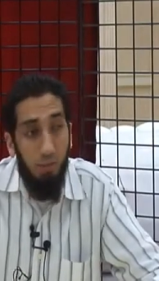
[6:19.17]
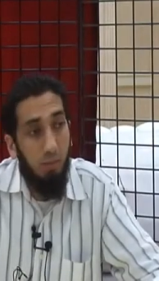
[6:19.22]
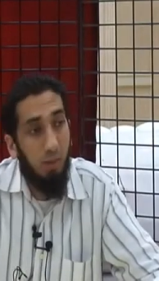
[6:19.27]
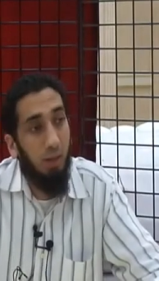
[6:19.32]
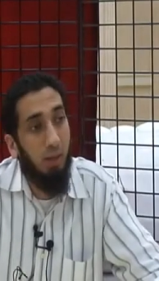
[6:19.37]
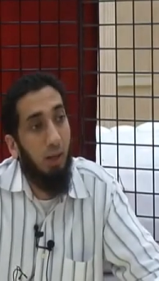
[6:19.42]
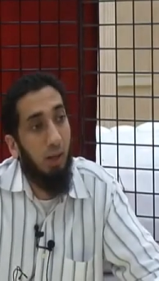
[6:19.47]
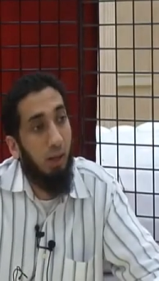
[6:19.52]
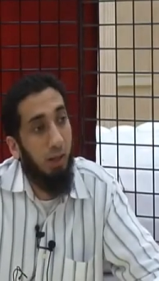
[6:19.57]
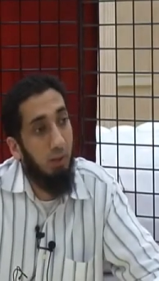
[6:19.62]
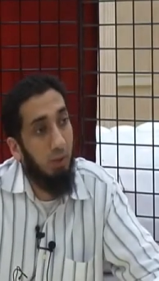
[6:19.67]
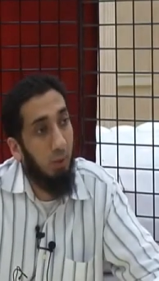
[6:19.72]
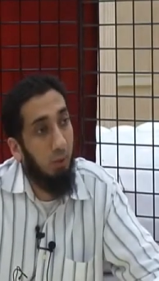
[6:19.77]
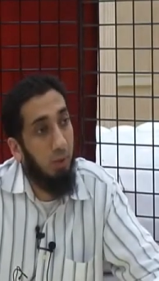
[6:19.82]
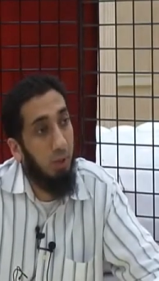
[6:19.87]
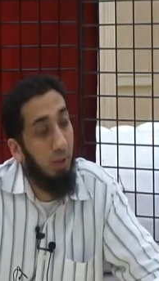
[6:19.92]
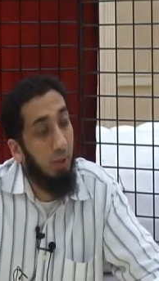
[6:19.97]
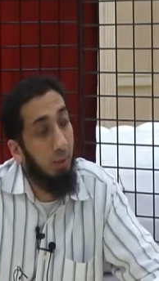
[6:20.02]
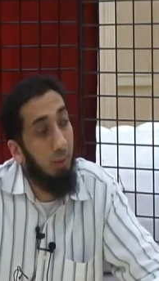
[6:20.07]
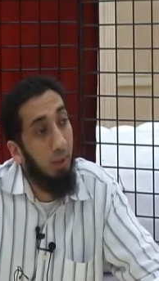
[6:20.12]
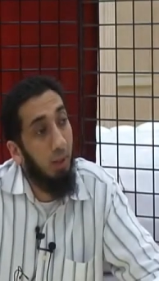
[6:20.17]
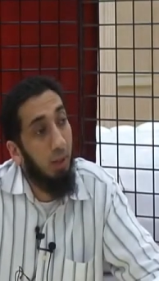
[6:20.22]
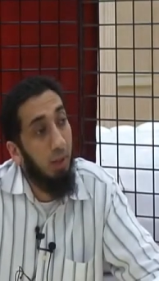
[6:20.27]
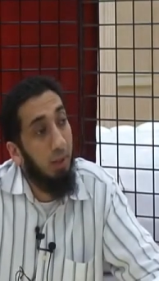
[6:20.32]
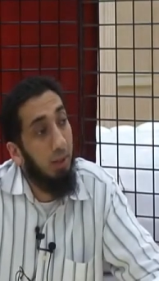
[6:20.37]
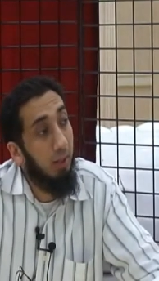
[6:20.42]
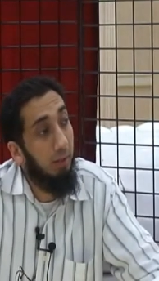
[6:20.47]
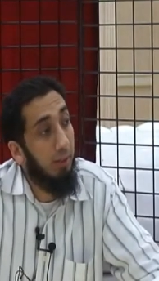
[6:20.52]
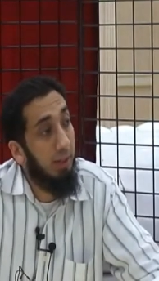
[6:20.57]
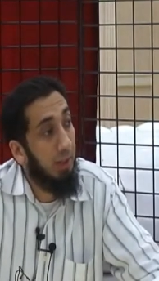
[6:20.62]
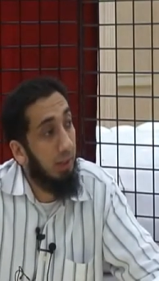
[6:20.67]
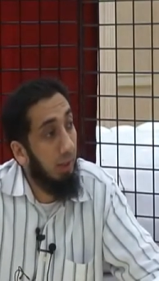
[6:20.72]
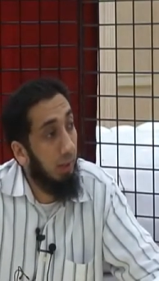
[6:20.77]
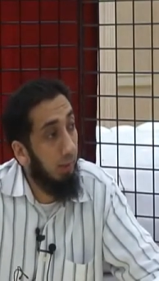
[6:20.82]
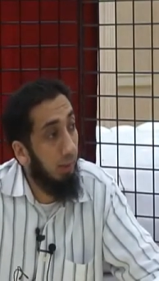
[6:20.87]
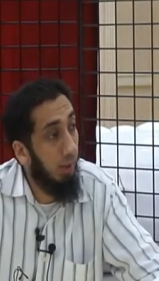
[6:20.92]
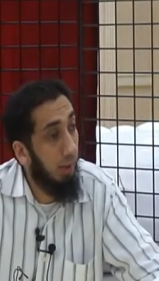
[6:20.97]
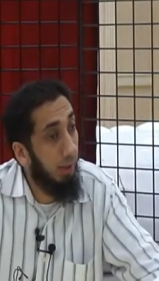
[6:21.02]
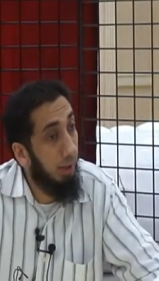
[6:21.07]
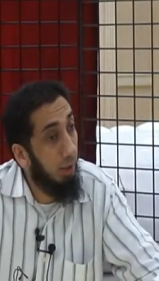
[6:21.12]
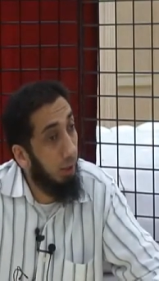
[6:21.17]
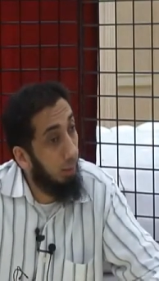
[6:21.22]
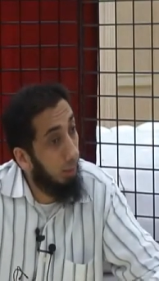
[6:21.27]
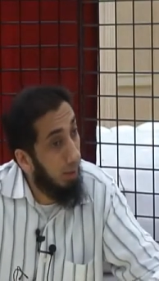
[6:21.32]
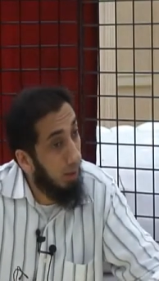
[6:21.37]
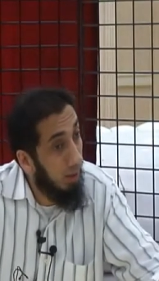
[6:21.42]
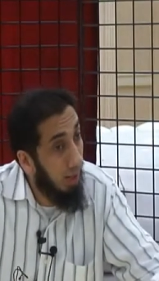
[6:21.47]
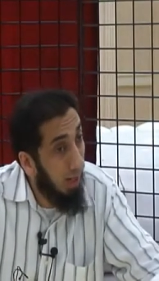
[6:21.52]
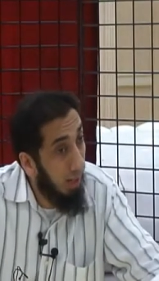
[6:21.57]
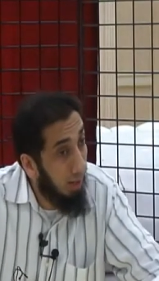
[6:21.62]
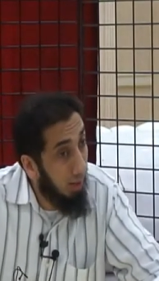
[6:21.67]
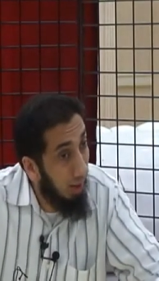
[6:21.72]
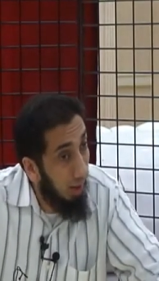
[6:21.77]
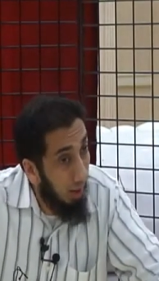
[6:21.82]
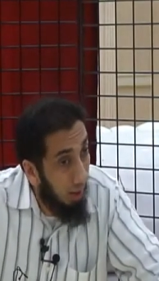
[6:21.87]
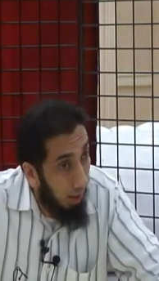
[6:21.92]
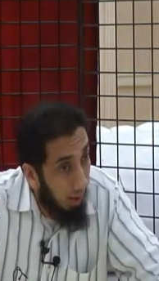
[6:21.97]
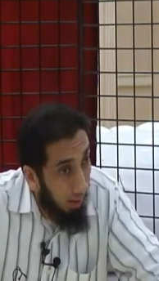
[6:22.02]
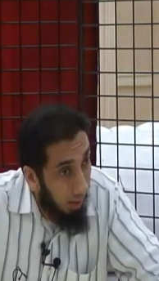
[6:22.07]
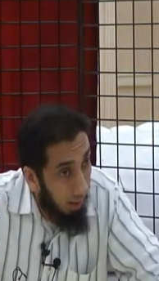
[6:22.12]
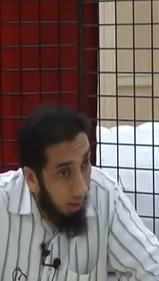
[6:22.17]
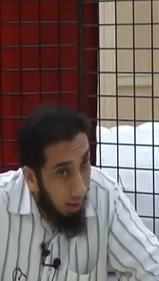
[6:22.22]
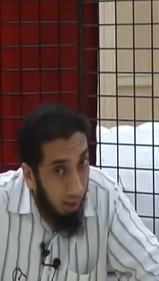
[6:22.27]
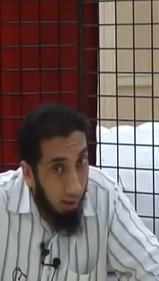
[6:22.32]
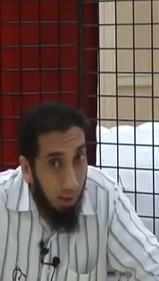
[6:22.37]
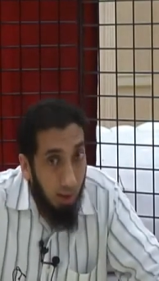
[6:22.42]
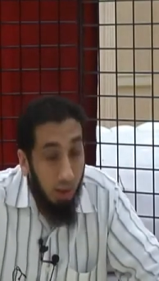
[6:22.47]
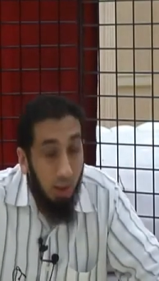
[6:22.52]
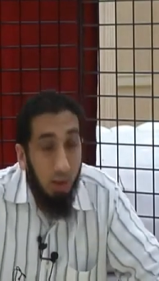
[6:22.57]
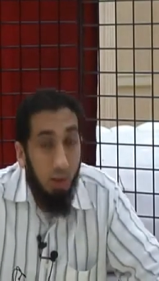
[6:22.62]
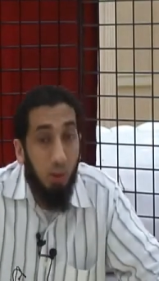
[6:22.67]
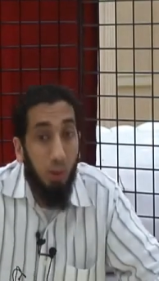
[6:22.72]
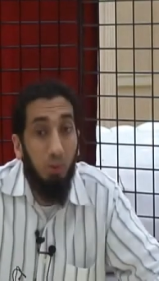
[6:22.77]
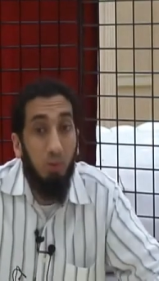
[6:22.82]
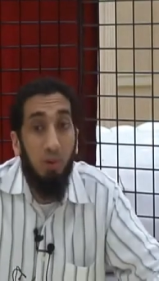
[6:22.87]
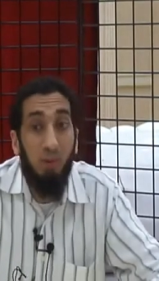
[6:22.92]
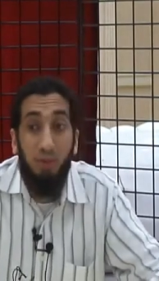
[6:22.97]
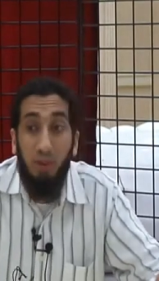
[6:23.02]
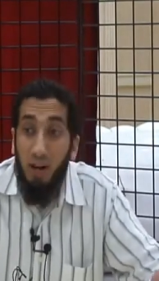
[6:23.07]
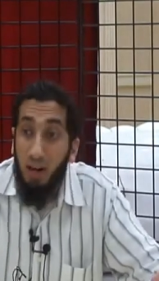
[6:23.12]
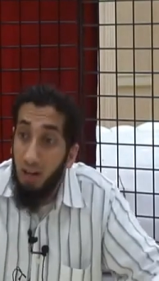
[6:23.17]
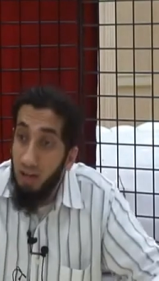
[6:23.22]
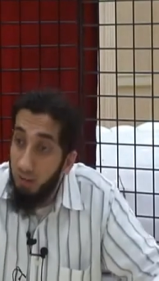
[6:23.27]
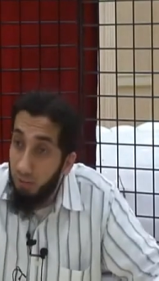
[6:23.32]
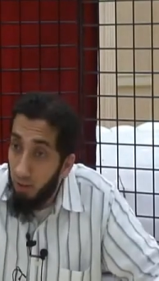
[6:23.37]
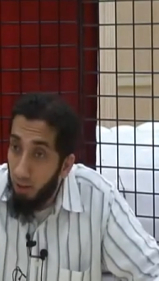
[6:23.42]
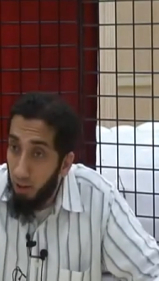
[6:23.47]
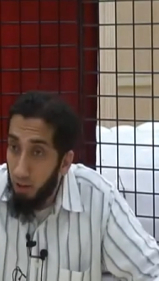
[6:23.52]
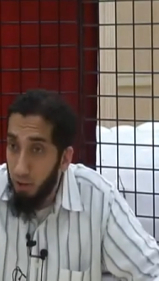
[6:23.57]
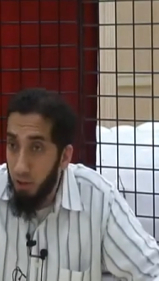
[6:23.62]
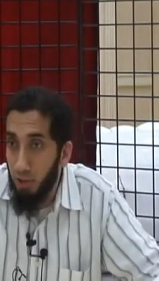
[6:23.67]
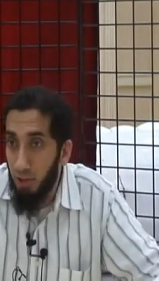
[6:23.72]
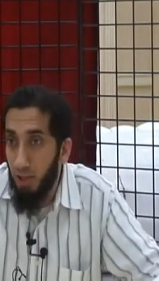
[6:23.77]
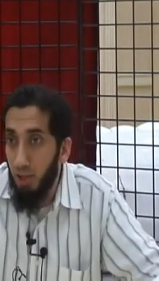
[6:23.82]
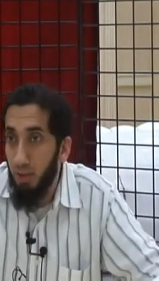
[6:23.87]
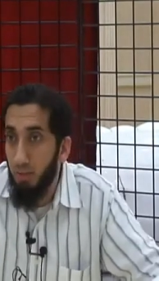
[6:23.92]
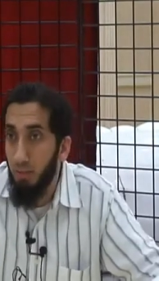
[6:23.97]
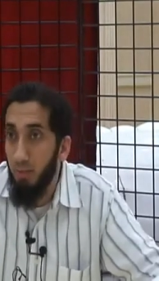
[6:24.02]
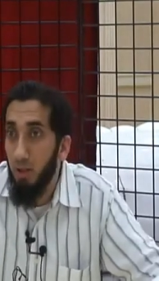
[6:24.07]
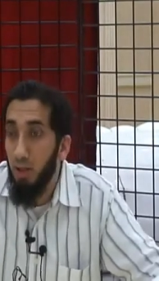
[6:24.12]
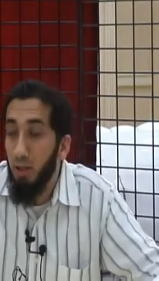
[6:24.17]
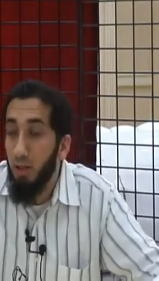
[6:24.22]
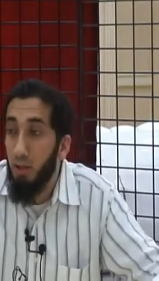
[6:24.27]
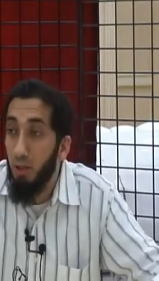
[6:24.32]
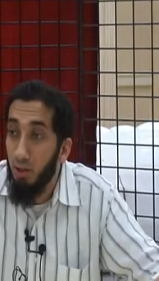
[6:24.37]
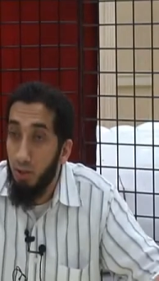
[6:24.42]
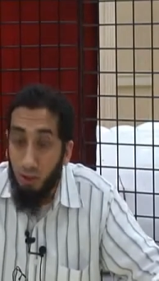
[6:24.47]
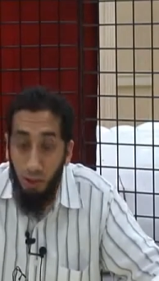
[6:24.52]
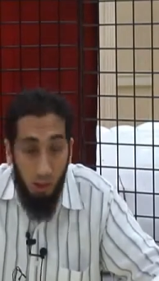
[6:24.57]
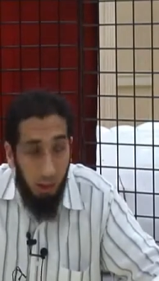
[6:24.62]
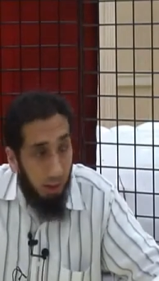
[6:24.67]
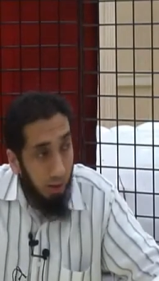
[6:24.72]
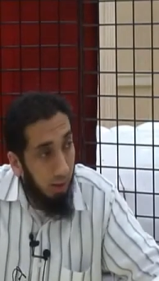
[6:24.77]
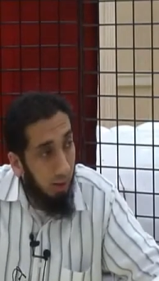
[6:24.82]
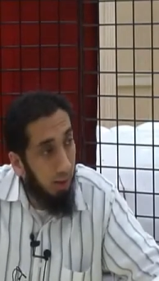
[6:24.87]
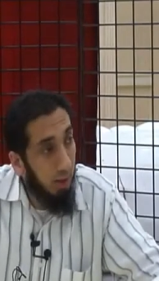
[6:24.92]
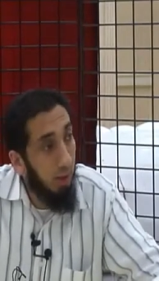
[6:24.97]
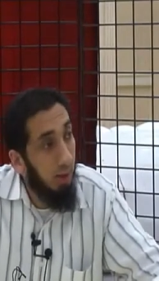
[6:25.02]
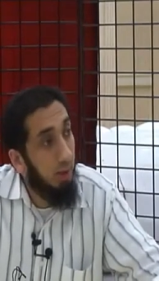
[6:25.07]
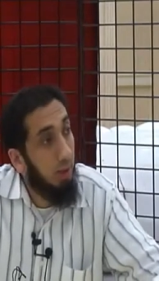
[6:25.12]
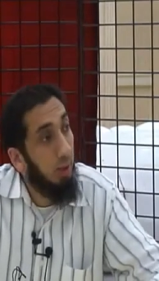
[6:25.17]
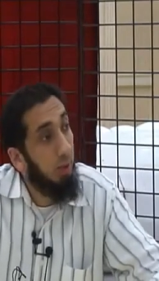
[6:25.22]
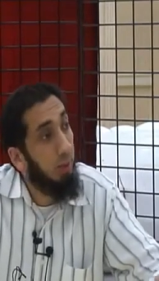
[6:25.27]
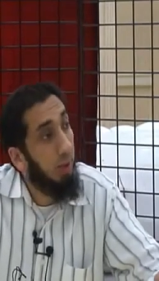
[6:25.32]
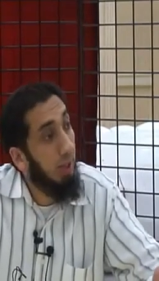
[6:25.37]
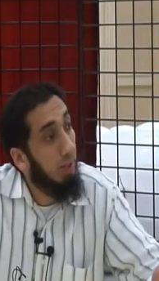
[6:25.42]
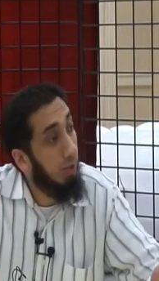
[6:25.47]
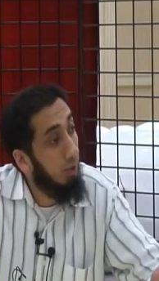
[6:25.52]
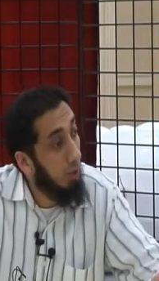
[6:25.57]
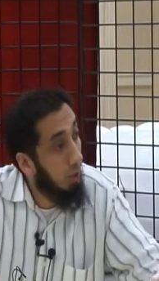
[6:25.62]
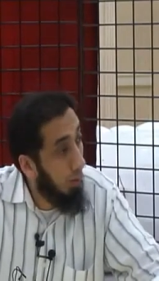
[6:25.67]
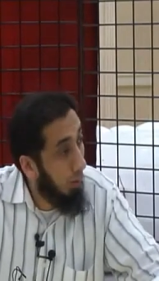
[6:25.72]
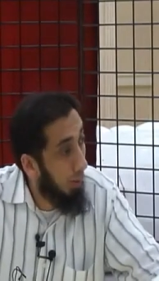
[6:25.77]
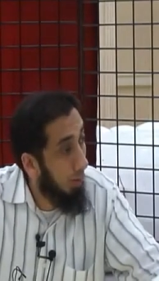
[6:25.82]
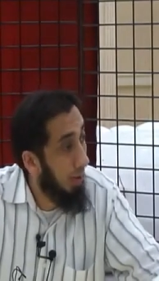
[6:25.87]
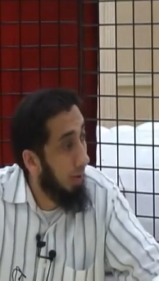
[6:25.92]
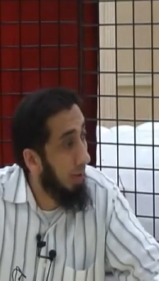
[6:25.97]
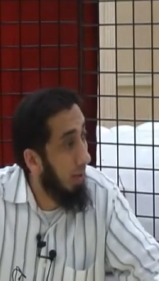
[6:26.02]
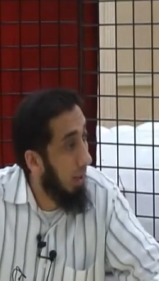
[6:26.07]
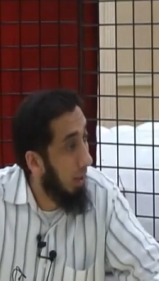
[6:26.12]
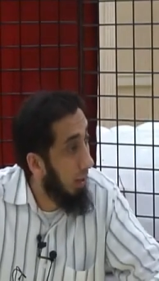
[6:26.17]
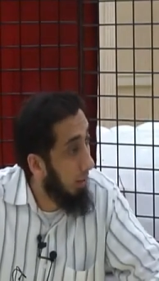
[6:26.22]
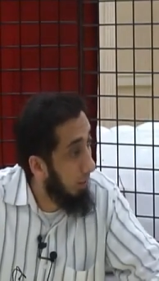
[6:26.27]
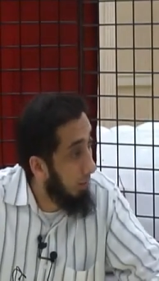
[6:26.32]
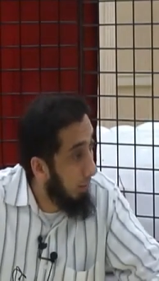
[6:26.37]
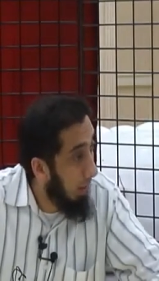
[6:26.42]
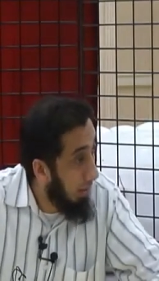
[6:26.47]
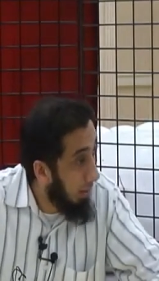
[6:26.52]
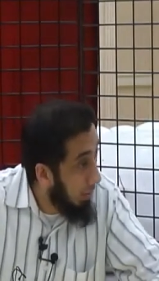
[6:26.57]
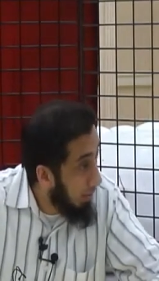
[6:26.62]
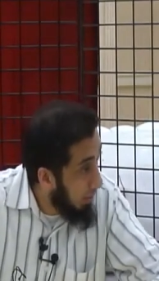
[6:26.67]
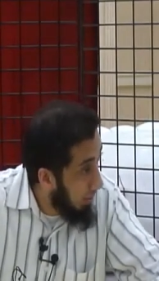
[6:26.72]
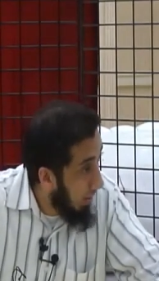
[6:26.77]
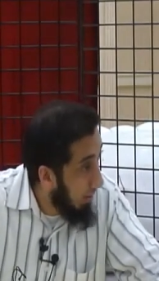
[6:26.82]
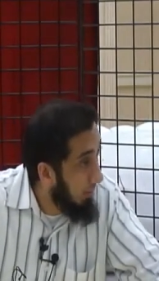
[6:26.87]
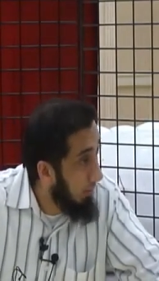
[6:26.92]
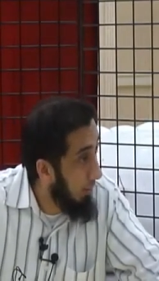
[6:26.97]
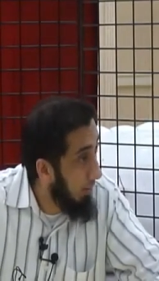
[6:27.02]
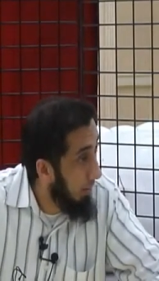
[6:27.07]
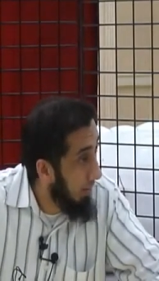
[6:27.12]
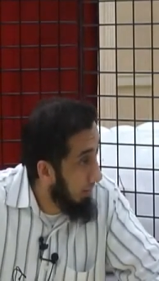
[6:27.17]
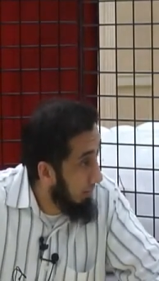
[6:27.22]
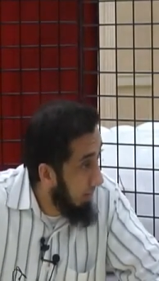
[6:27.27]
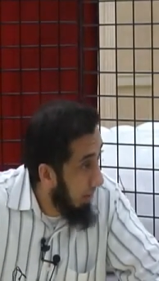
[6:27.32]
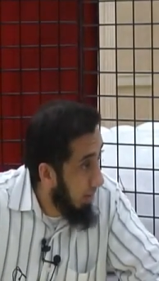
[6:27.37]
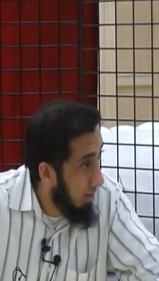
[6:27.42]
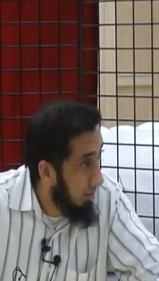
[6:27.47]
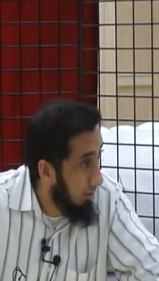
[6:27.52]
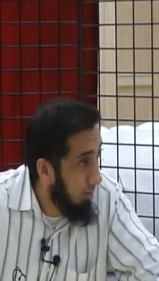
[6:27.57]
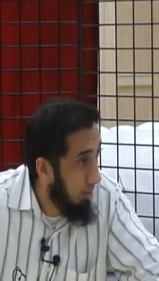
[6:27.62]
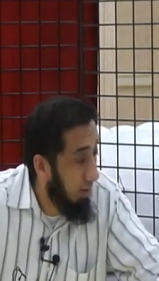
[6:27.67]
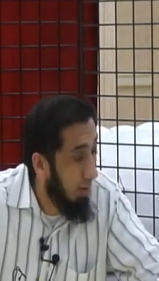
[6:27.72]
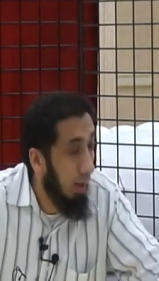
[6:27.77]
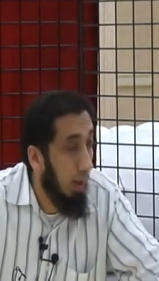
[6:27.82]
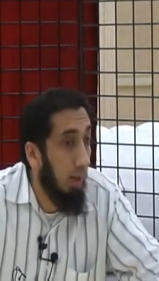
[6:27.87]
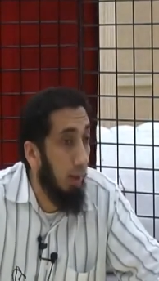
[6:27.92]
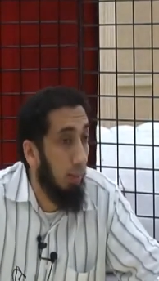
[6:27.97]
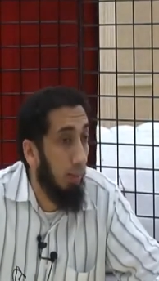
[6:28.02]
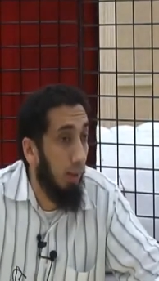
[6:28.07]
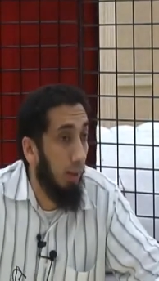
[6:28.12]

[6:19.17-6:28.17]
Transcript: May Allah Azza wa Jal give us the ability to protect our haya, to revive our shame, to guard it, to raise children that are shameful and bashful.